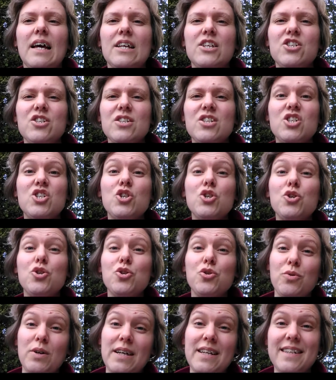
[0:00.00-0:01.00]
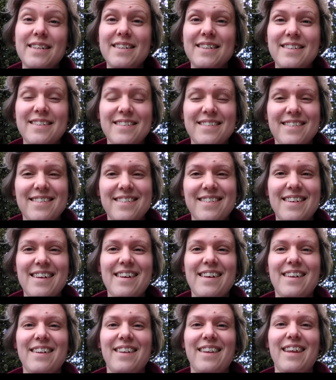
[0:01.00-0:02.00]
and just do it
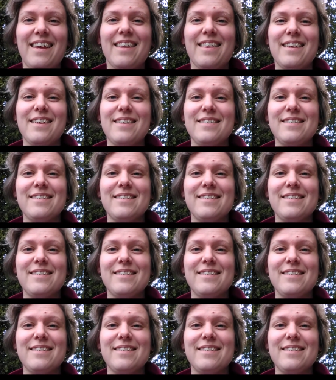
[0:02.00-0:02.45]
like they